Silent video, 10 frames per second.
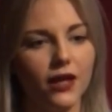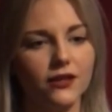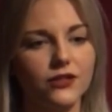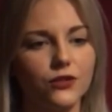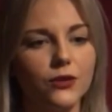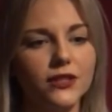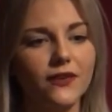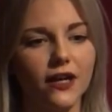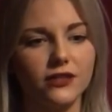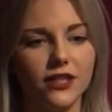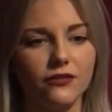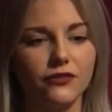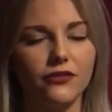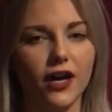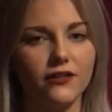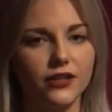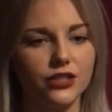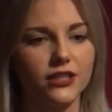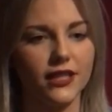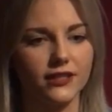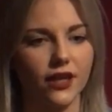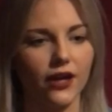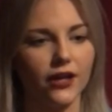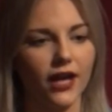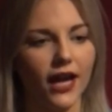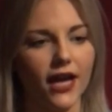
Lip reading: The school was founded over 500 years ago